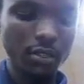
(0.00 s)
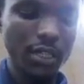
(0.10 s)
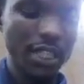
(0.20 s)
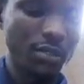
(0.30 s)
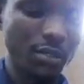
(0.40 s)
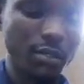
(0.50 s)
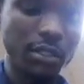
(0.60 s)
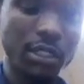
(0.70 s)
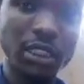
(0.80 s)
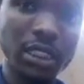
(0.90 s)
All right, so
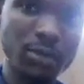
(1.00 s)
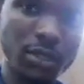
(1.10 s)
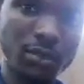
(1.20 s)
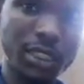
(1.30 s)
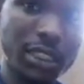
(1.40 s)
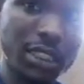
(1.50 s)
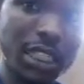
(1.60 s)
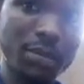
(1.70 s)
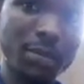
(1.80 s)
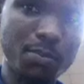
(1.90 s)
let me play
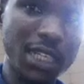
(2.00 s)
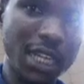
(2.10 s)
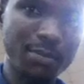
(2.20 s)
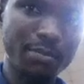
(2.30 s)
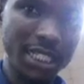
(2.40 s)
that